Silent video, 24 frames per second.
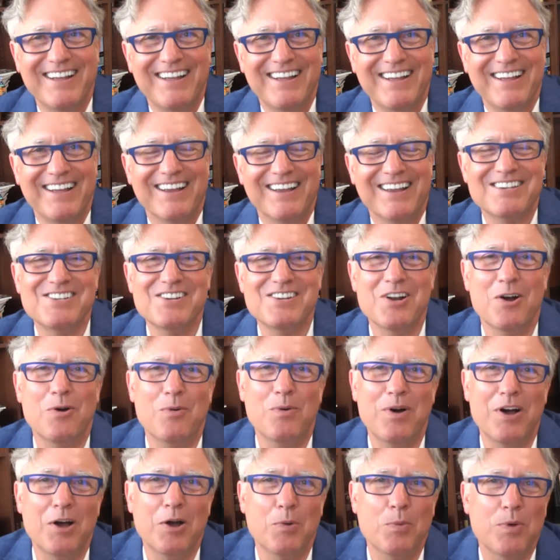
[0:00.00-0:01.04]
Because you know
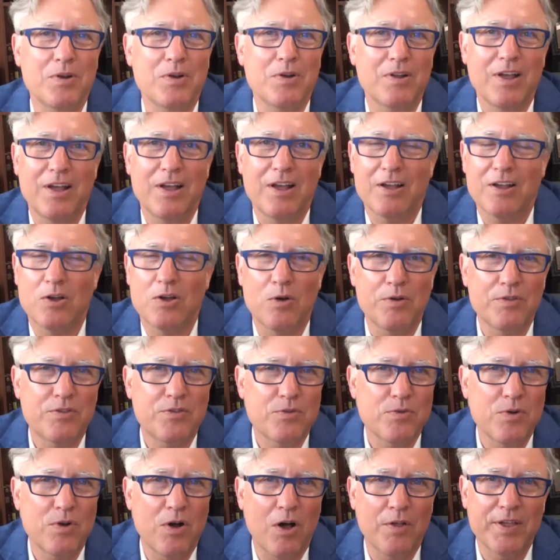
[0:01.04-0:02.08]
what? When going
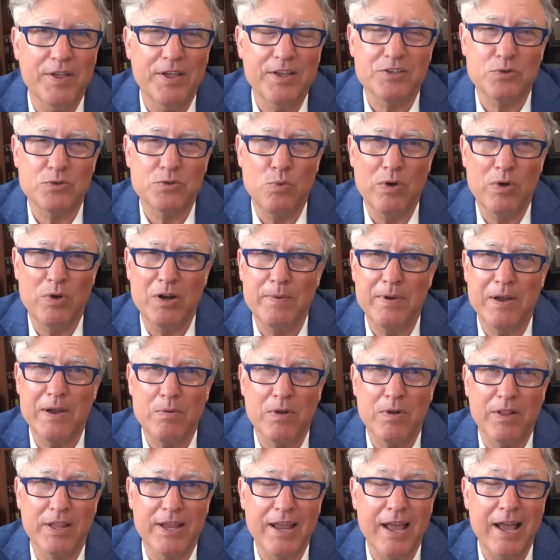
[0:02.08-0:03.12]
through all this, what do we
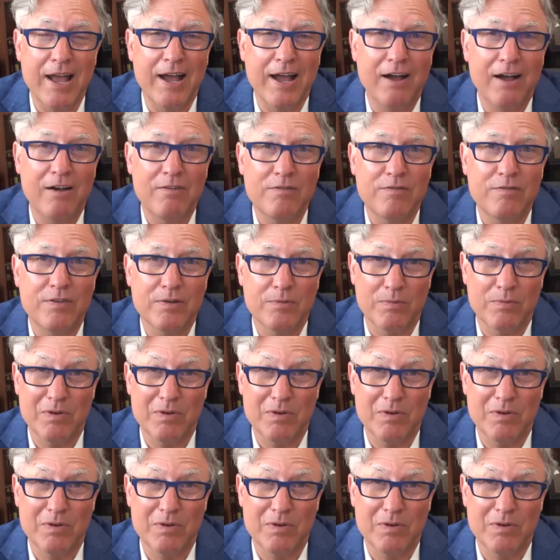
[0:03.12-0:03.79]
really have?